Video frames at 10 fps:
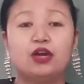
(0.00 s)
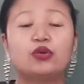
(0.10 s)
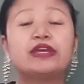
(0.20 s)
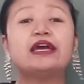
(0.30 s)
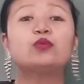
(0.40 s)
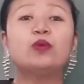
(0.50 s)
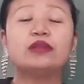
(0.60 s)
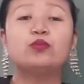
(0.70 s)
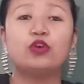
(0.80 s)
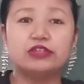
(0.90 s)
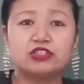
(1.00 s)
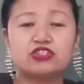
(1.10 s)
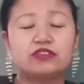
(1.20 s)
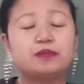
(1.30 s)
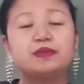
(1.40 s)
Okay, and one warning,
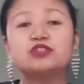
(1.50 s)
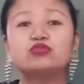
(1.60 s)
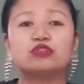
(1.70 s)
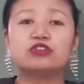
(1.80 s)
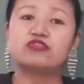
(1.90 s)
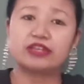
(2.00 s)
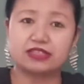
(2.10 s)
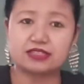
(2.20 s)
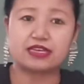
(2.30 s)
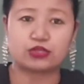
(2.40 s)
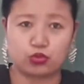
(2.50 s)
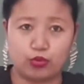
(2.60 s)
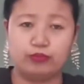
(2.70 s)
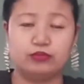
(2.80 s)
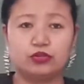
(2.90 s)
children, please do not try this at
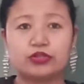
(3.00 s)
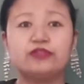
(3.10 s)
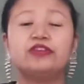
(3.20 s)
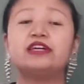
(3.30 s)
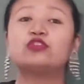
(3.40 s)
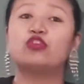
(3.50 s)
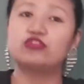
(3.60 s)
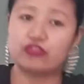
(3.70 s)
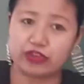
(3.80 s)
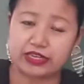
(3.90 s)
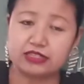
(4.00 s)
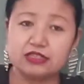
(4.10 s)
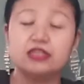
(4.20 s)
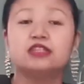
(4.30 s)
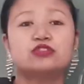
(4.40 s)
home. Okay, we are not
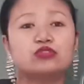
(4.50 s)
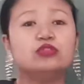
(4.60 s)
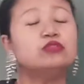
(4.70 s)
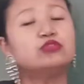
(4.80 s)
trained, so